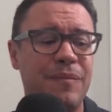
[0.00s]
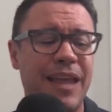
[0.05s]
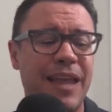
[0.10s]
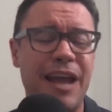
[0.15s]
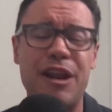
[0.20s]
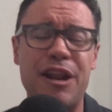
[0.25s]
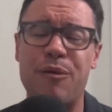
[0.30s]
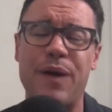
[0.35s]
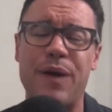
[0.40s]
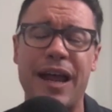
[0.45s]

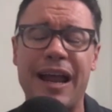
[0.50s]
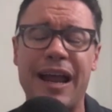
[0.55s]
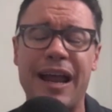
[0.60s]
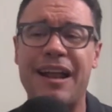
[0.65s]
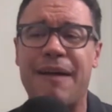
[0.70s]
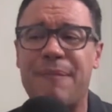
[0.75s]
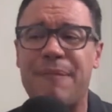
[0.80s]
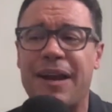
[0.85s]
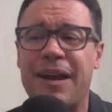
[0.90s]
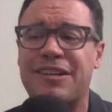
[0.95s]
anyway
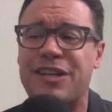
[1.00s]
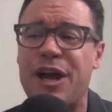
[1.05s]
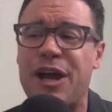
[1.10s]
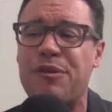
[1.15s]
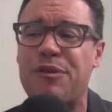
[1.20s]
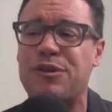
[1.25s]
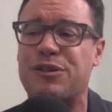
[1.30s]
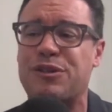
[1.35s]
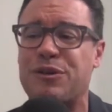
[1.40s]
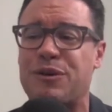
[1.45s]
I, I mean i
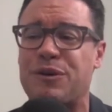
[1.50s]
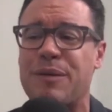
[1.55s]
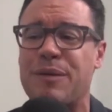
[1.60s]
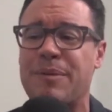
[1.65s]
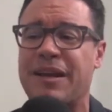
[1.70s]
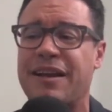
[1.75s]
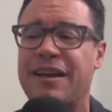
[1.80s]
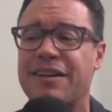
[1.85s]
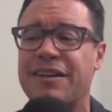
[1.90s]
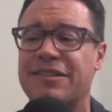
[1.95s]
tell the story
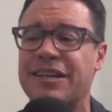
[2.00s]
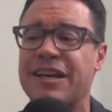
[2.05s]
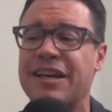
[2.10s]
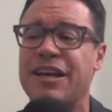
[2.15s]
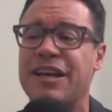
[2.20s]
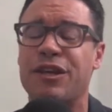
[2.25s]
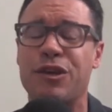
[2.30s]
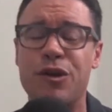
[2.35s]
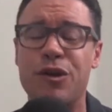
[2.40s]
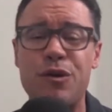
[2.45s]
because
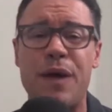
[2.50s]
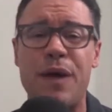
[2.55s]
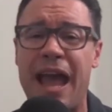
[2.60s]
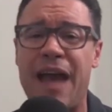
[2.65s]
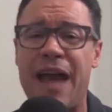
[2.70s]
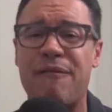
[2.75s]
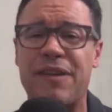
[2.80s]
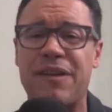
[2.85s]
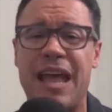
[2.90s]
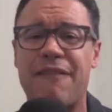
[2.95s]
you
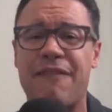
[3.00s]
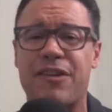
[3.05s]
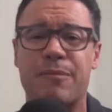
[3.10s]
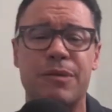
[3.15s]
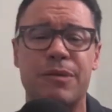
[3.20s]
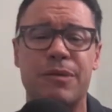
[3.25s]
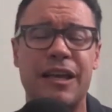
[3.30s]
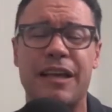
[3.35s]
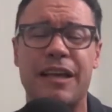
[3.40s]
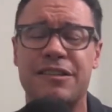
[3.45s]
have
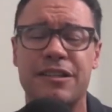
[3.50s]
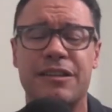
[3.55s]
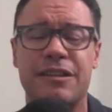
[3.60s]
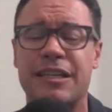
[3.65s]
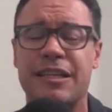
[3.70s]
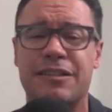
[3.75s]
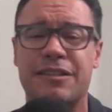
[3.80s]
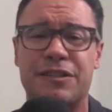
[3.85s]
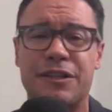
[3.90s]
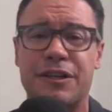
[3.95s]
inevitably as a
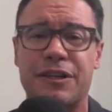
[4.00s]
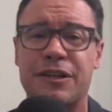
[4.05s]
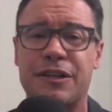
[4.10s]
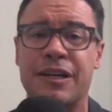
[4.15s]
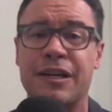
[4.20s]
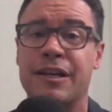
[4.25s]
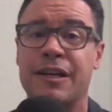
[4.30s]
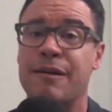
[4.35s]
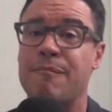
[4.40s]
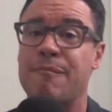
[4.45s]

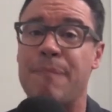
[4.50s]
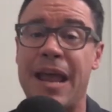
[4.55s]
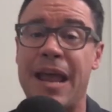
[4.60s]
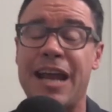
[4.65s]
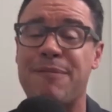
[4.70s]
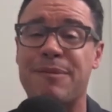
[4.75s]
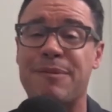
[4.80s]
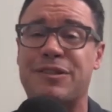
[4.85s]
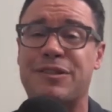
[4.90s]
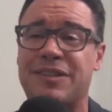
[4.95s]
listener
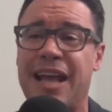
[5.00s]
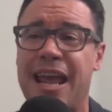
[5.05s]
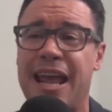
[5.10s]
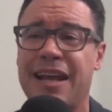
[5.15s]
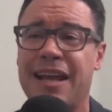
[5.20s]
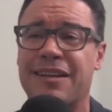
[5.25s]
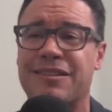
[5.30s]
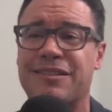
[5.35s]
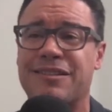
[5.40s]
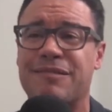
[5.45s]
made
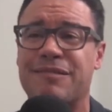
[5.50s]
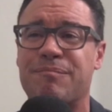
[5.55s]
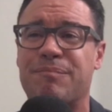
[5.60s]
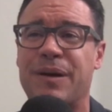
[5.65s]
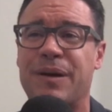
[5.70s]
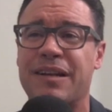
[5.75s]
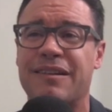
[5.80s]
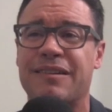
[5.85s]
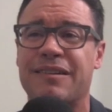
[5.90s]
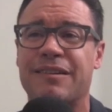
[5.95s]
mistakes
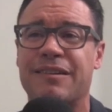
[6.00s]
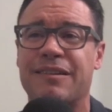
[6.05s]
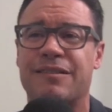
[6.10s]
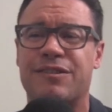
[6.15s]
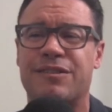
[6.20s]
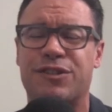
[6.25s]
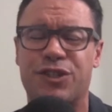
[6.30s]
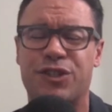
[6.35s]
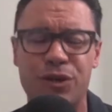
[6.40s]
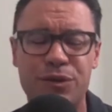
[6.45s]
but
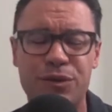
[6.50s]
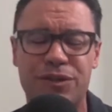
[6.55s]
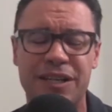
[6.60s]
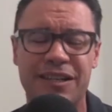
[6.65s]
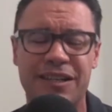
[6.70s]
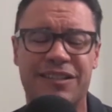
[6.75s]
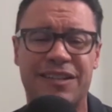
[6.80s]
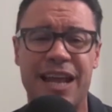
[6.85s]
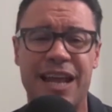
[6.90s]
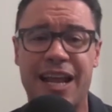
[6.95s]

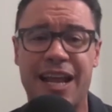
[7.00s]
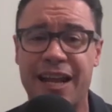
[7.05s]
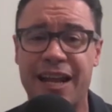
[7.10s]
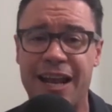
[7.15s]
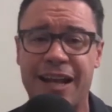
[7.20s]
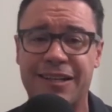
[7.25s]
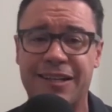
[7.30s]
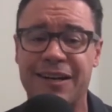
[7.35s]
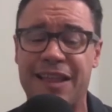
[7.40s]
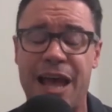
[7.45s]
choosing to stay
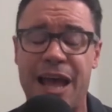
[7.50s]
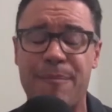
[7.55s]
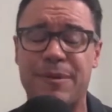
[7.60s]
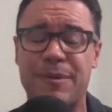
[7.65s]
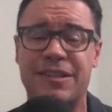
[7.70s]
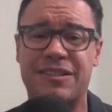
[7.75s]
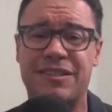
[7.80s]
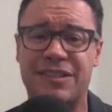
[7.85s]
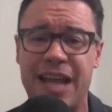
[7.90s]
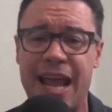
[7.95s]
connected to that
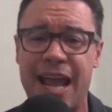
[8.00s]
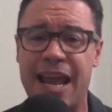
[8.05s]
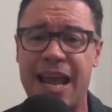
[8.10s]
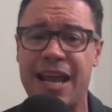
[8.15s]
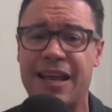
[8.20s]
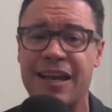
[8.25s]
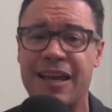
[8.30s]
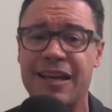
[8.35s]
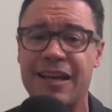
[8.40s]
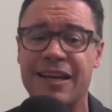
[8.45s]

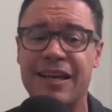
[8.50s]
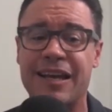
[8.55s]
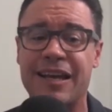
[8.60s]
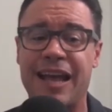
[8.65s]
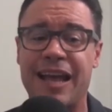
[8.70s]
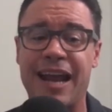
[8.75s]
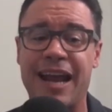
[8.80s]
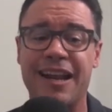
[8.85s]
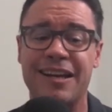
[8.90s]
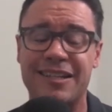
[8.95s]
mistake
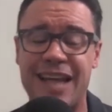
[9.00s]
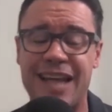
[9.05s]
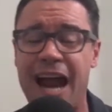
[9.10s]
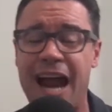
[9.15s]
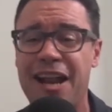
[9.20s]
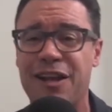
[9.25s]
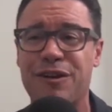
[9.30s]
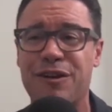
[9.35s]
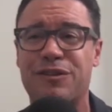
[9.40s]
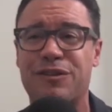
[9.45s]
and
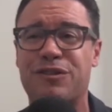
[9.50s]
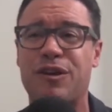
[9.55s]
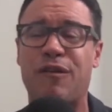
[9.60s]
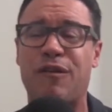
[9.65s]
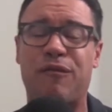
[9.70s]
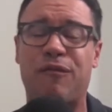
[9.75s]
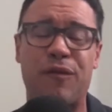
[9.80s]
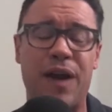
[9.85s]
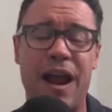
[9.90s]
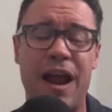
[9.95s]
indicting
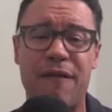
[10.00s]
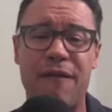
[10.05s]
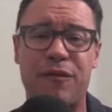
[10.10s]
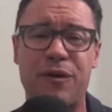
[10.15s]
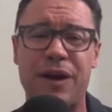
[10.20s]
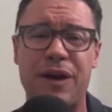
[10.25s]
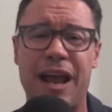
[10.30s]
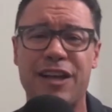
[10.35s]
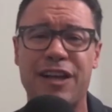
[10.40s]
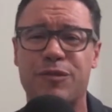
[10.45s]
yourself
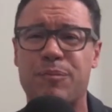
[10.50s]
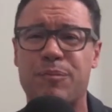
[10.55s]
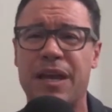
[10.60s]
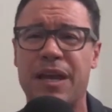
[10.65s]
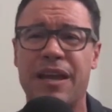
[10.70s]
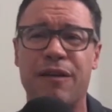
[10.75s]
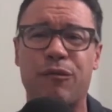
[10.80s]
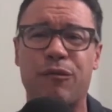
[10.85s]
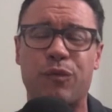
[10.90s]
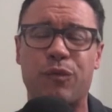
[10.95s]
forever as
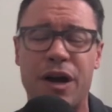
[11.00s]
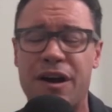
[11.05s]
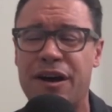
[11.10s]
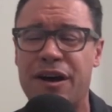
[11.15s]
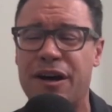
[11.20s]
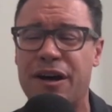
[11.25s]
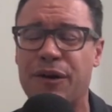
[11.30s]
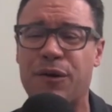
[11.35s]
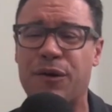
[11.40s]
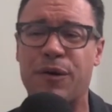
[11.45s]
being
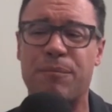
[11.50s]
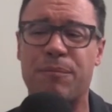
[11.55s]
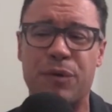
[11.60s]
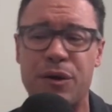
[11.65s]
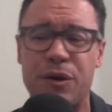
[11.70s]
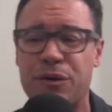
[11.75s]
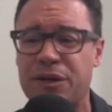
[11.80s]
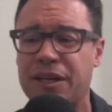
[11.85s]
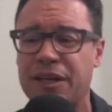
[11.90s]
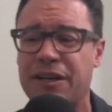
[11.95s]
wrong or
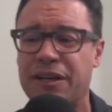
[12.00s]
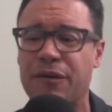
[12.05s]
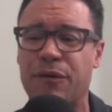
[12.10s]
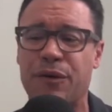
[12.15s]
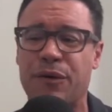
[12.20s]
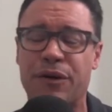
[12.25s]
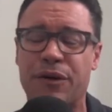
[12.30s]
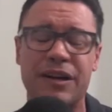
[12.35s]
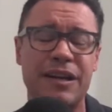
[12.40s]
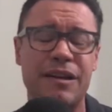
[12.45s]
broken
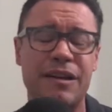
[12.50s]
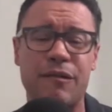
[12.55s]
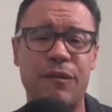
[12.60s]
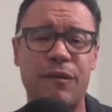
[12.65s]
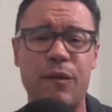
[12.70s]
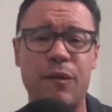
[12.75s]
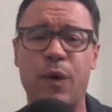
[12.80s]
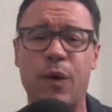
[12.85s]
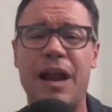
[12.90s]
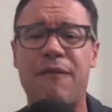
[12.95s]
or
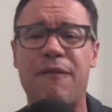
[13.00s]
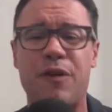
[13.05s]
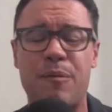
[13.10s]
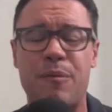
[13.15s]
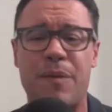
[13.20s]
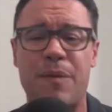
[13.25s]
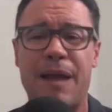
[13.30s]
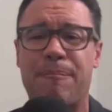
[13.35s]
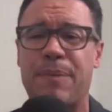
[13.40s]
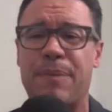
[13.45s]
whatever it
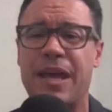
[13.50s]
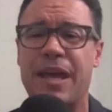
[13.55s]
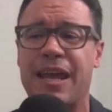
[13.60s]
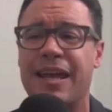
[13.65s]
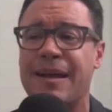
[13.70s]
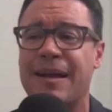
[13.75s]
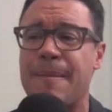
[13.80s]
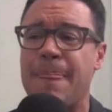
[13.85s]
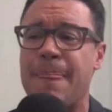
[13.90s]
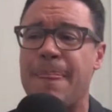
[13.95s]
might
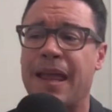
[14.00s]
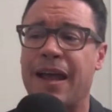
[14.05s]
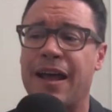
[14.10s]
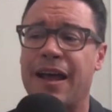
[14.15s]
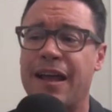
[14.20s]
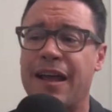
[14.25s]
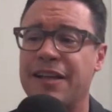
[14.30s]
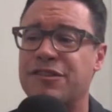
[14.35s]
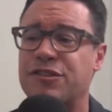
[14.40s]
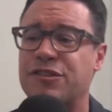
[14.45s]
be
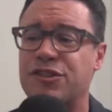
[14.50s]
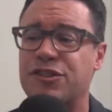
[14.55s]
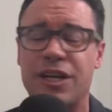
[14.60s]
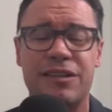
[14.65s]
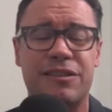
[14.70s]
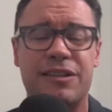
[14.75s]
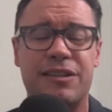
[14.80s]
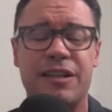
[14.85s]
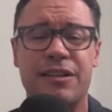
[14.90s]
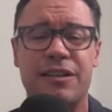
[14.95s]
uh, is
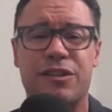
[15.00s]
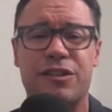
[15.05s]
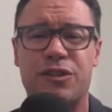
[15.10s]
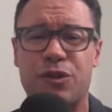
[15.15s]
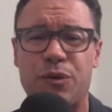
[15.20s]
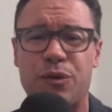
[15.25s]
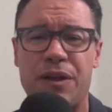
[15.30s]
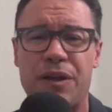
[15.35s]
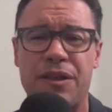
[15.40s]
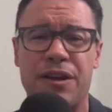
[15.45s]
just a
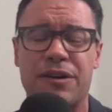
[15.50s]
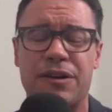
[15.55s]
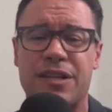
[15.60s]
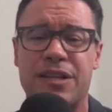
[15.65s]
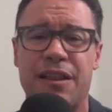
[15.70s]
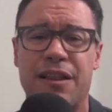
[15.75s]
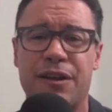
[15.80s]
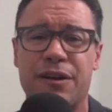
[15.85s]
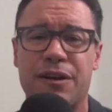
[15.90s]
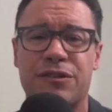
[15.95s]
story that you're
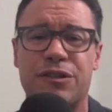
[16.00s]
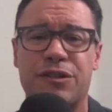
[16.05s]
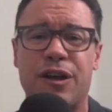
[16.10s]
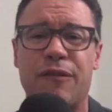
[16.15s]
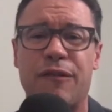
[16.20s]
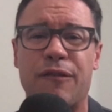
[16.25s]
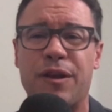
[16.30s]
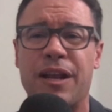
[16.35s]
telling yourself.